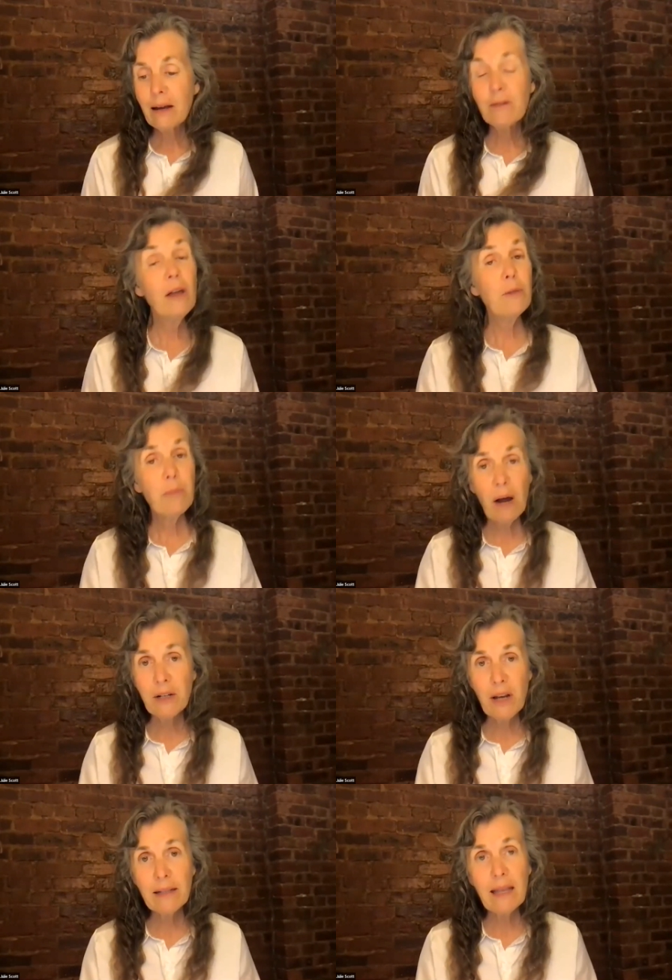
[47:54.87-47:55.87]
another
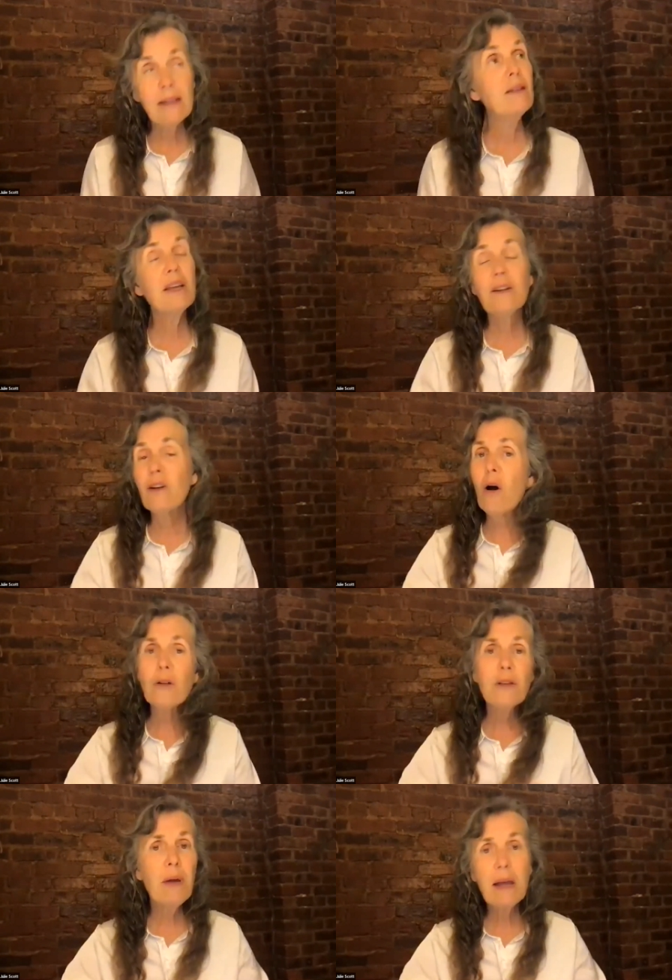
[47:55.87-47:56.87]
project, and it all
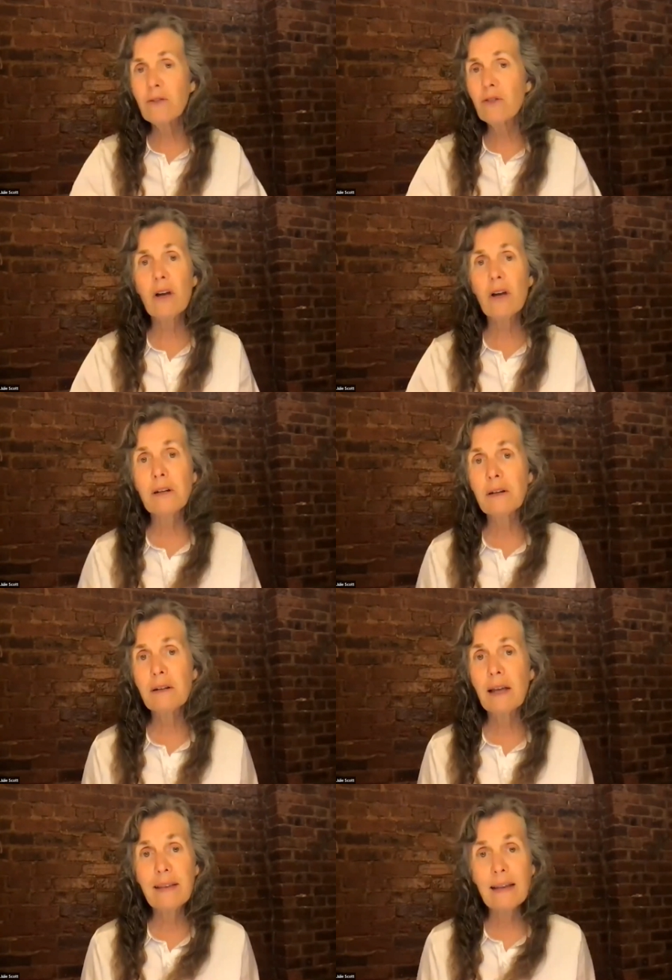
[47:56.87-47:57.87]
depends on,
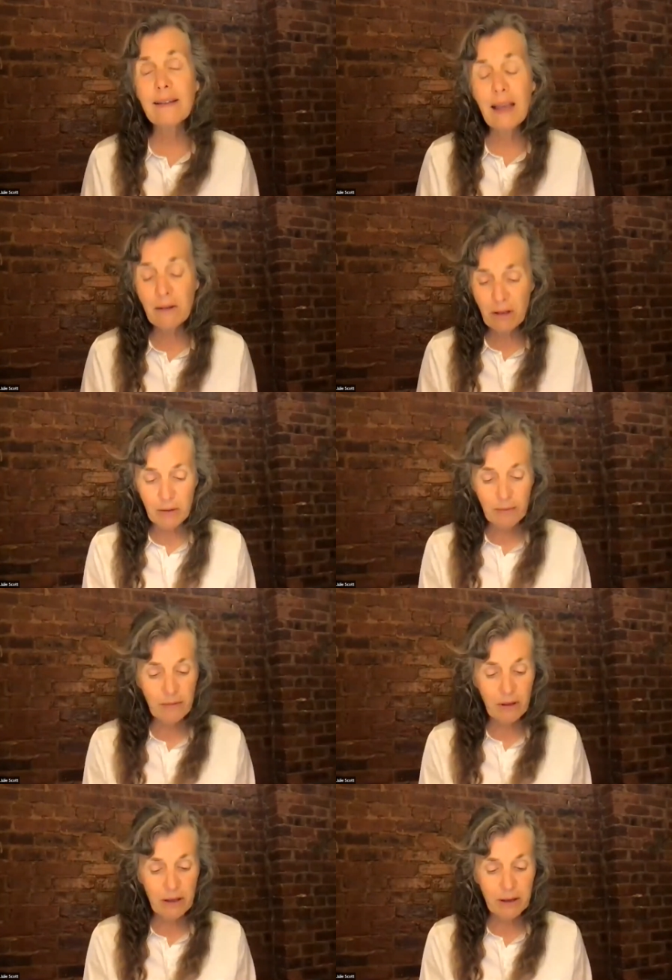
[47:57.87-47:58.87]
as I said, the,
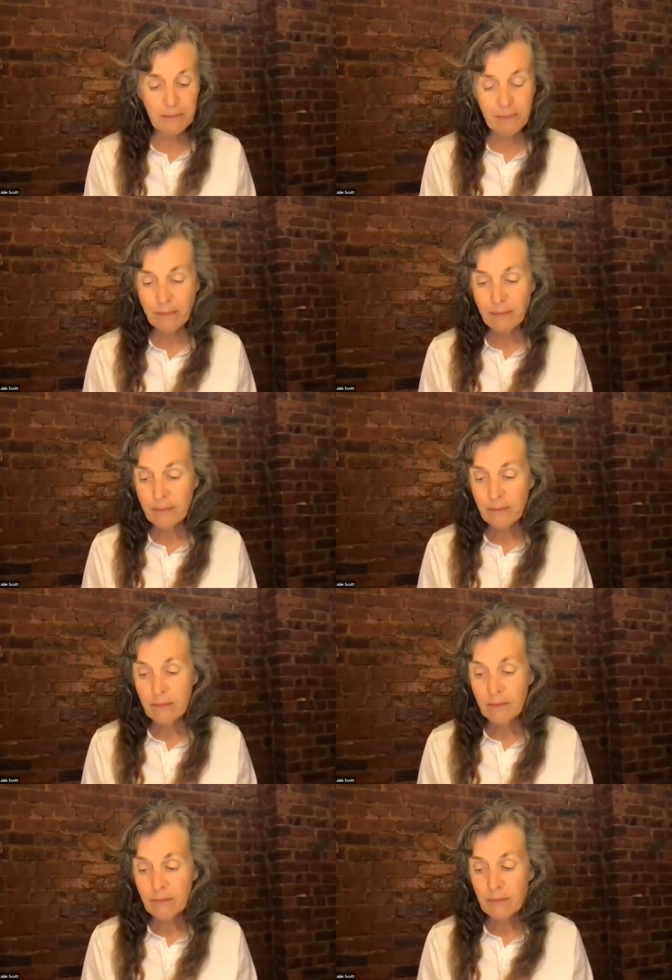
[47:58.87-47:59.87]
the
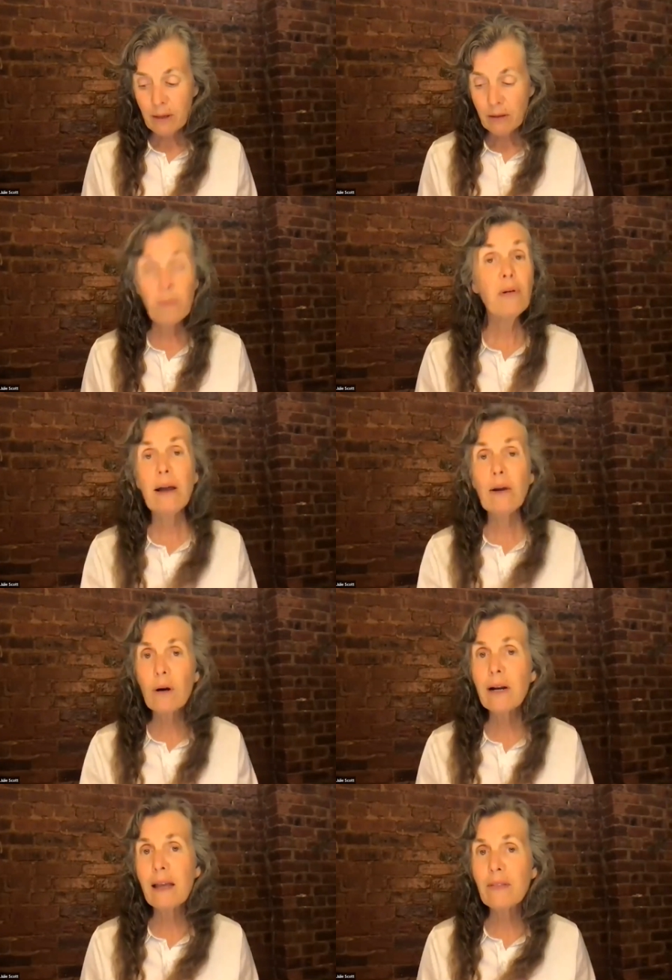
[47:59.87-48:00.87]
the
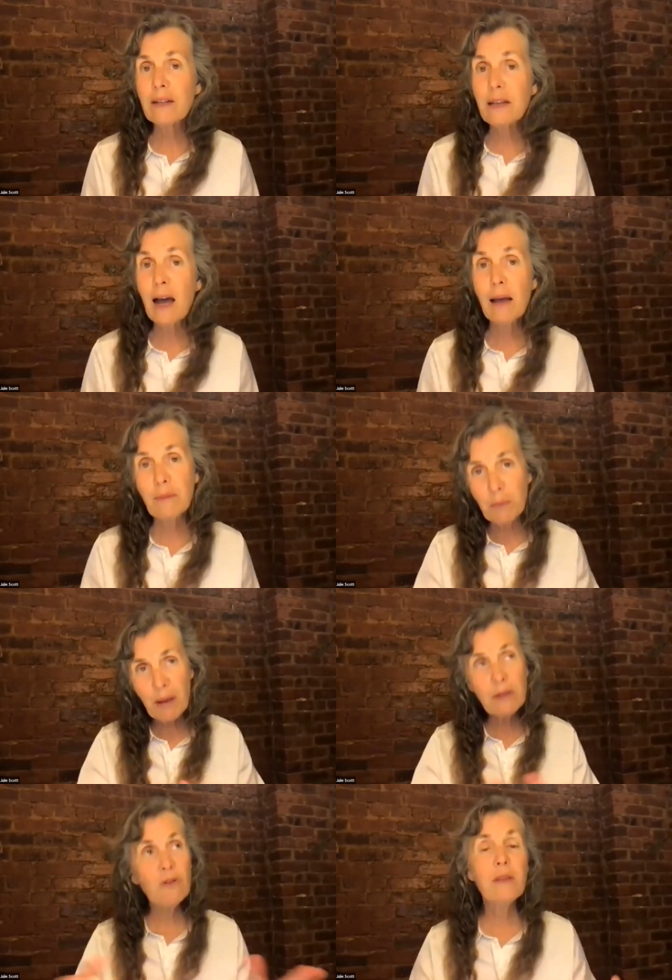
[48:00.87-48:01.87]
priority at the time
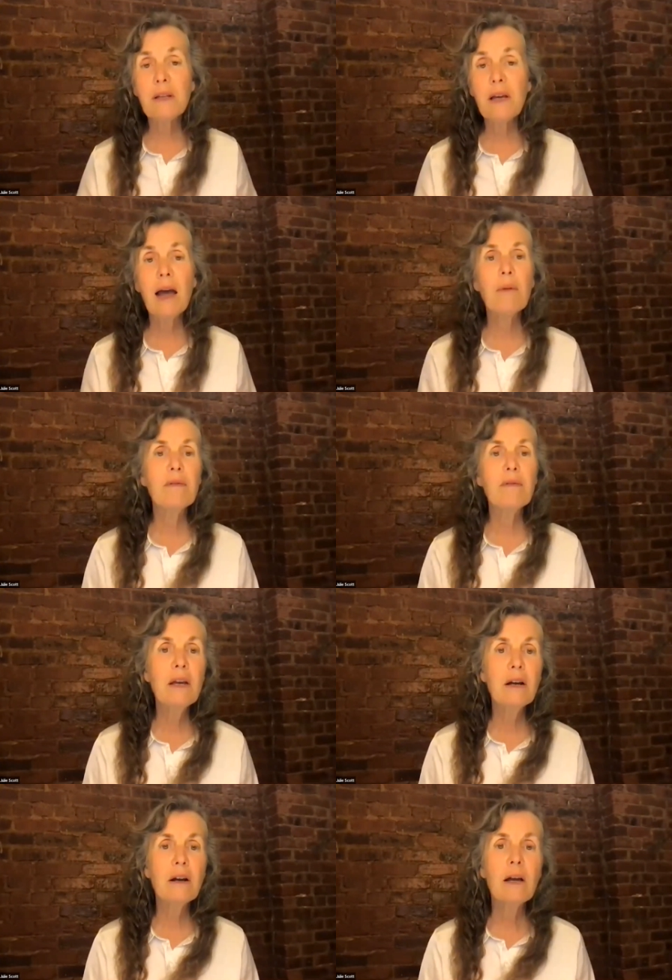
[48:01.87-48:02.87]
depends on the time of
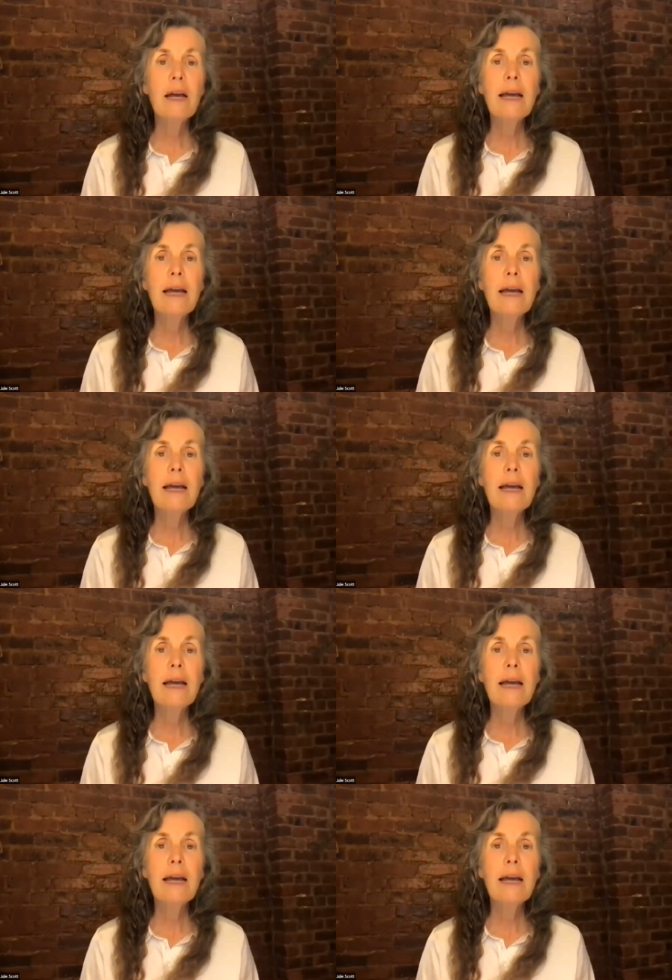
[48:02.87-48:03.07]
year